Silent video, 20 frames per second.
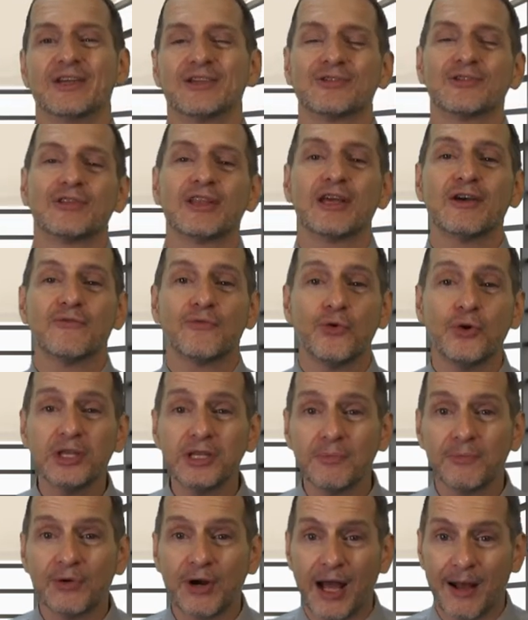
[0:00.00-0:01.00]
So they avoid
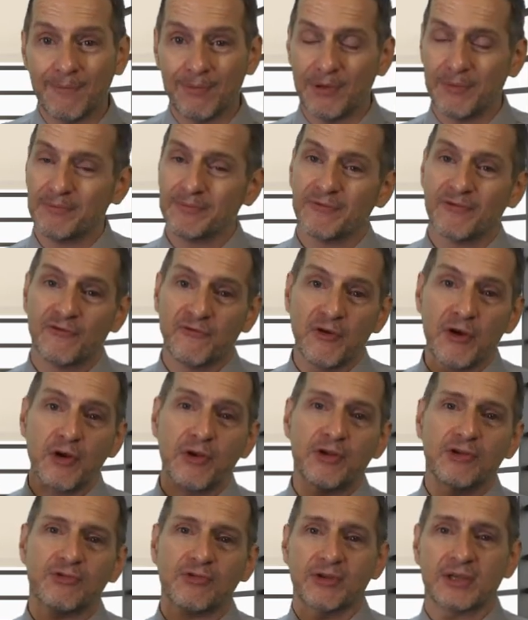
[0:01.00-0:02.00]
the problem,
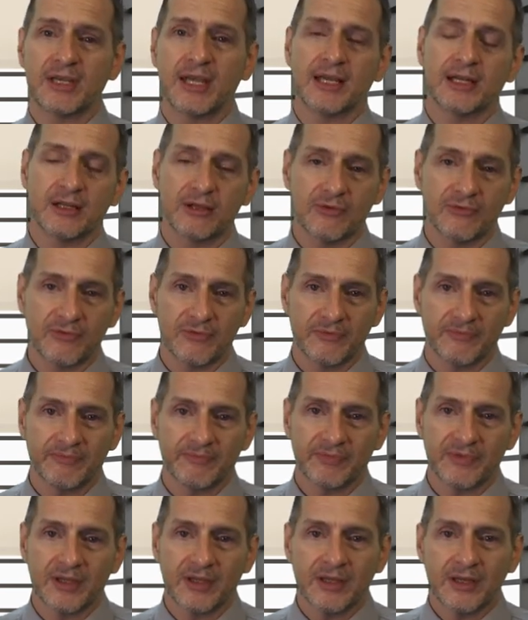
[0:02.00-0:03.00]
very creative.
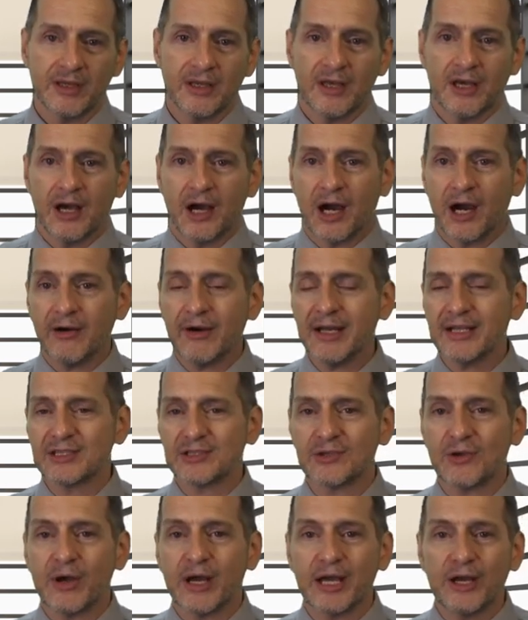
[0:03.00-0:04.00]
All right,
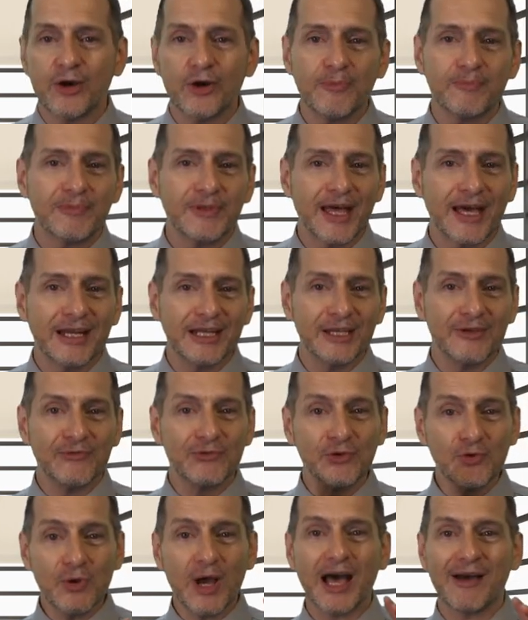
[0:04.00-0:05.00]
so I hope that if
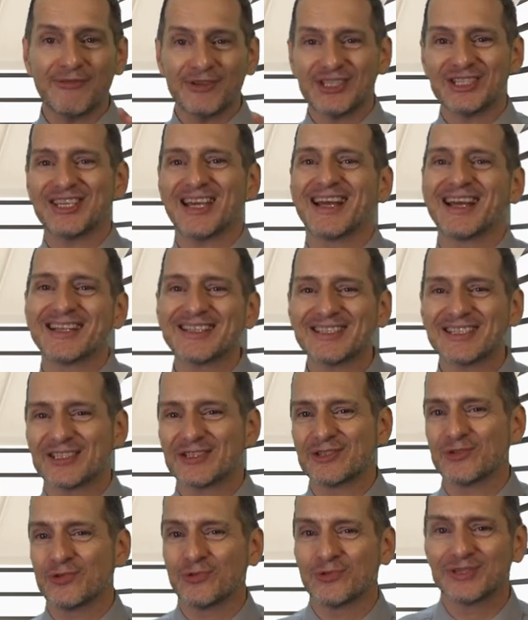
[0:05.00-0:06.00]
you have a chance
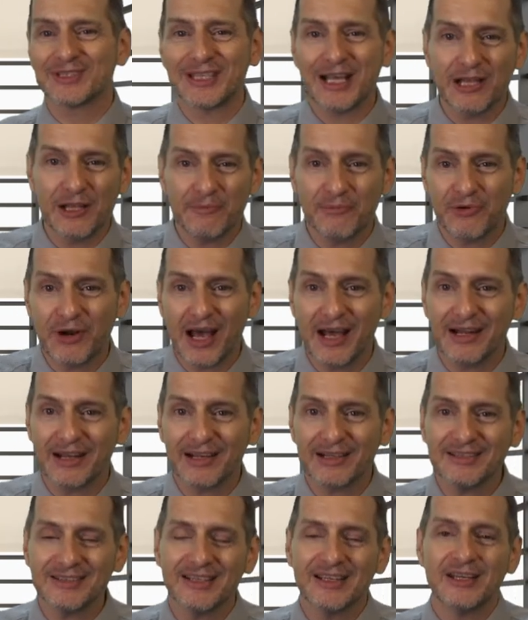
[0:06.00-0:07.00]
to sell a
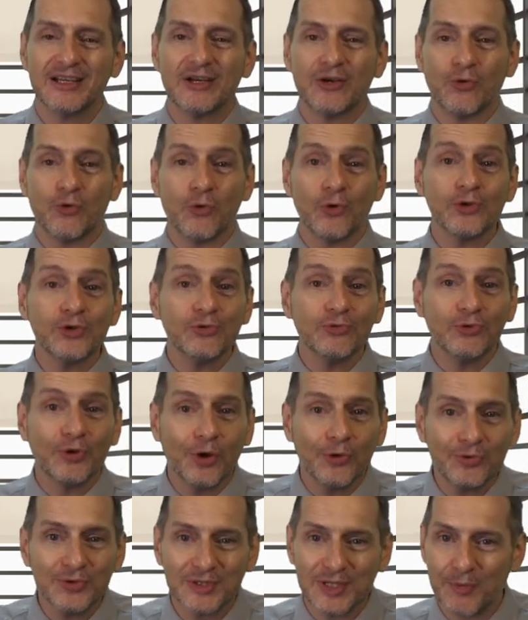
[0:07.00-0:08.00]
product or you
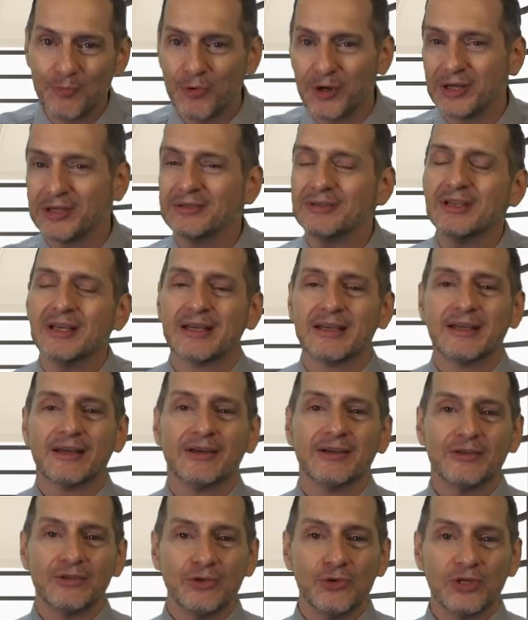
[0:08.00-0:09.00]
know someone,
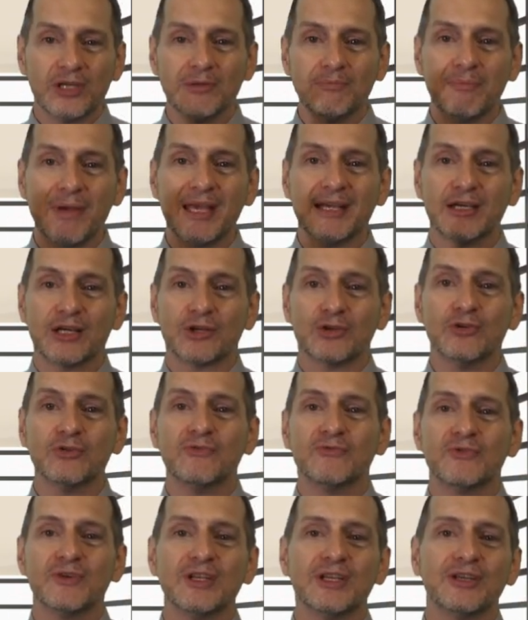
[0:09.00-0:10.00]
you can make a
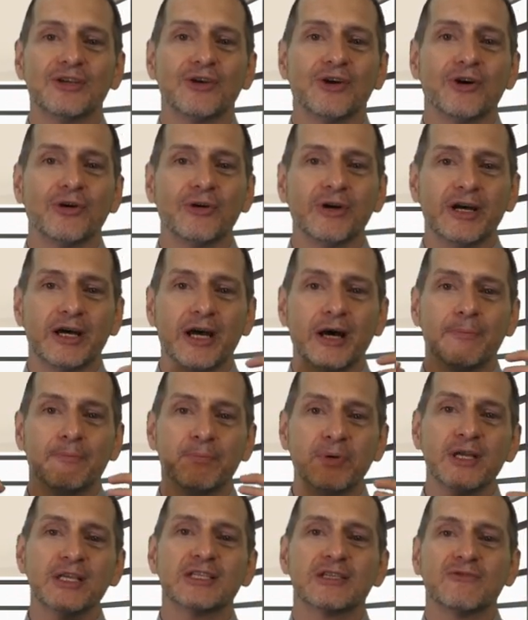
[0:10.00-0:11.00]
good video, a
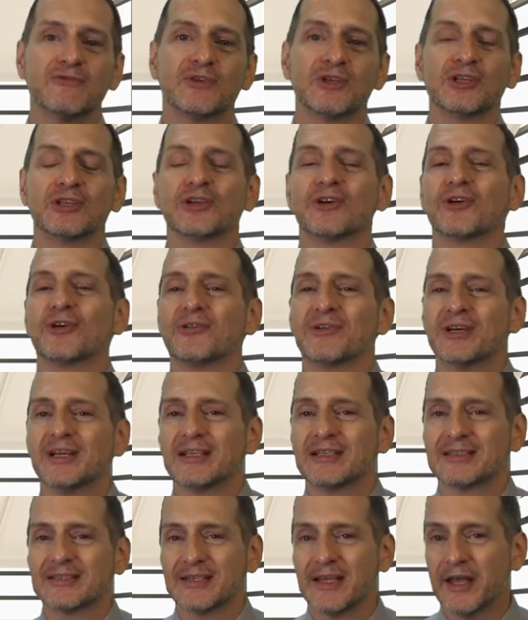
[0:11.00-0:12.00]
pitch video,
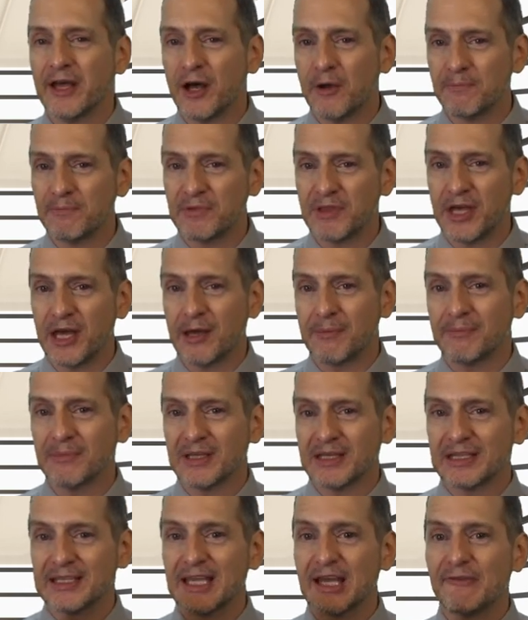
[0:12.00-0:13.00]
to help them
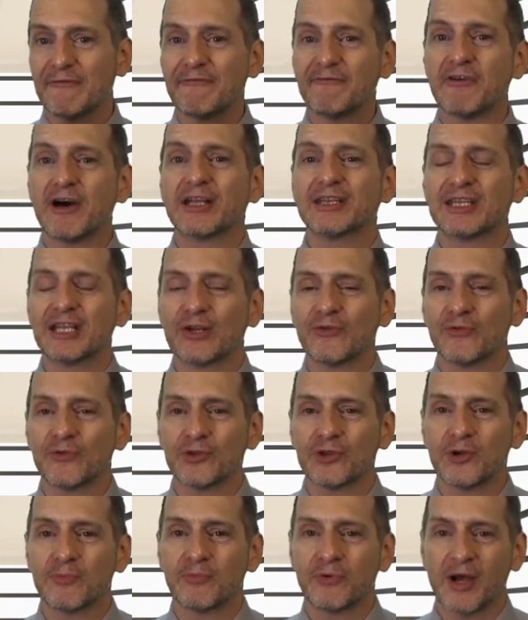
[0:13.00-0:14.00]
get funding
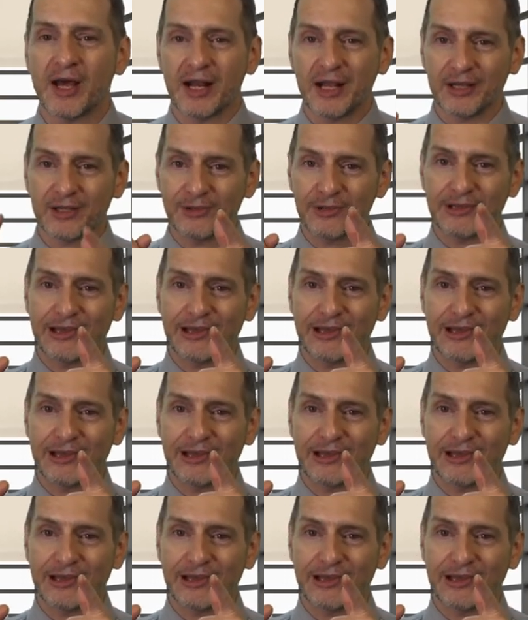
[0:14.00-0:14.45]
for their product.